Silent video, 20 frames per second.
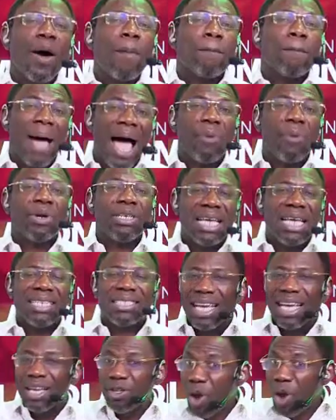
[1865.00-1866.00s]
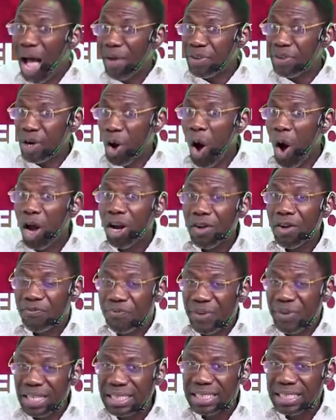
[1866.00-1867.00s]
not married yet, and you're having all
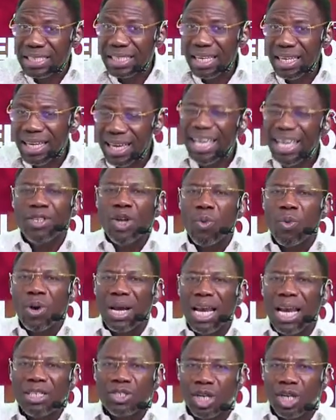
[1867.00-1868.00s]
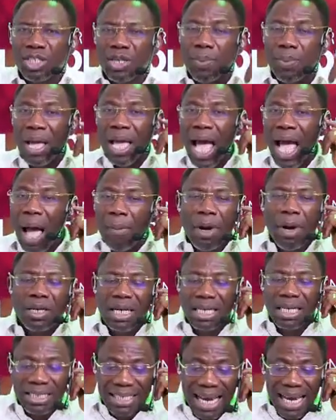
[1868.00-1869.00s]
of this in your relationship,
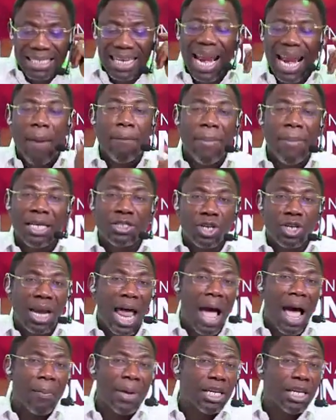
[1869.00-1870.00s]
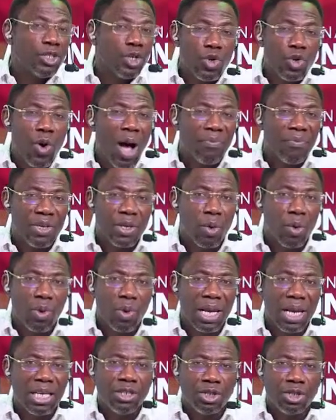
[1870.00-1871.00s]
among the 10 that I've mentioned, how many do you have in your
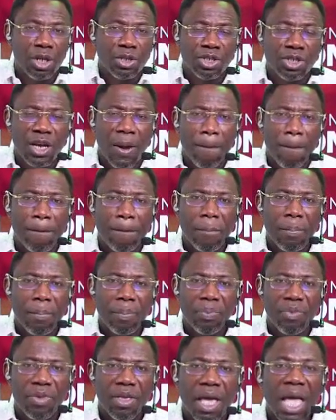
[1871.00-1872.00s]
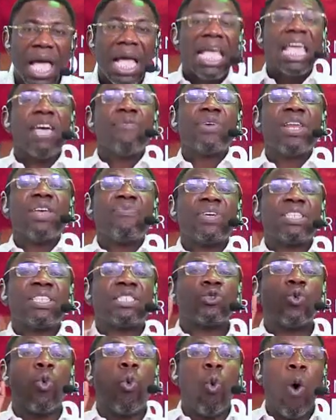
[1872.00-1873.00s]
relationship? Even if
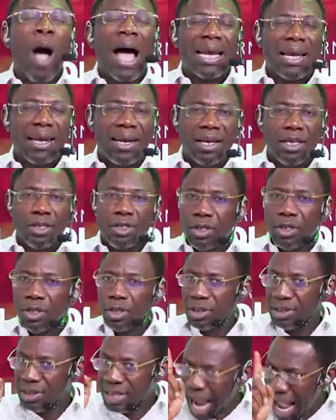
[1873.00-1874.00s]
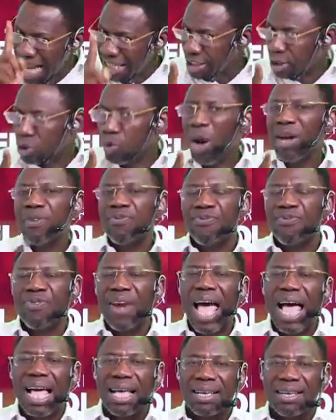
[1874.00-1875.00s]
it's one, that's red
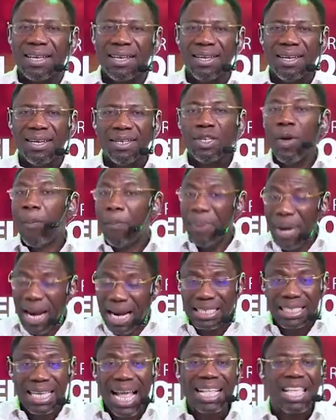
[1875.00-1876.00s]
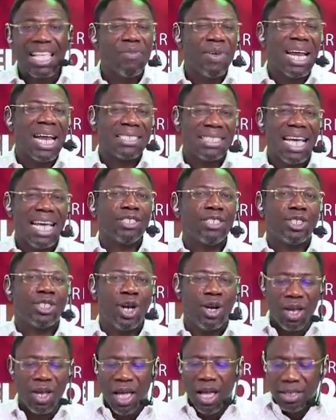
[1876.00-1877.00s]
flag. You better start giving
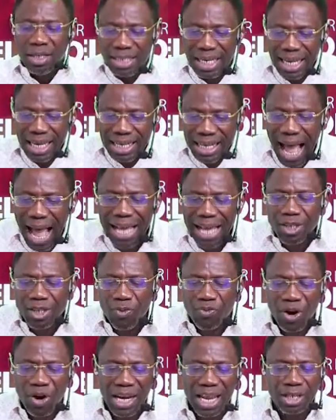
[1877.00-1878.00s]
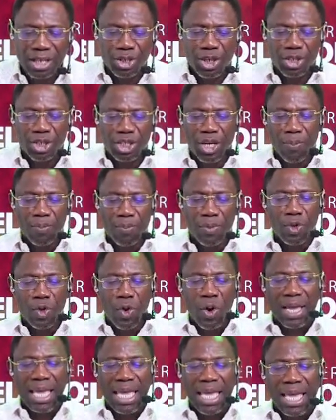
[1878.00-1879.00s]
attention to the kind of relationship
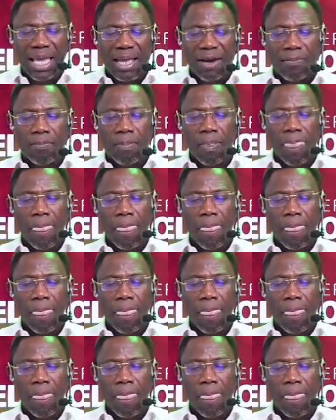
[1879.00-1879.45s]
you're in.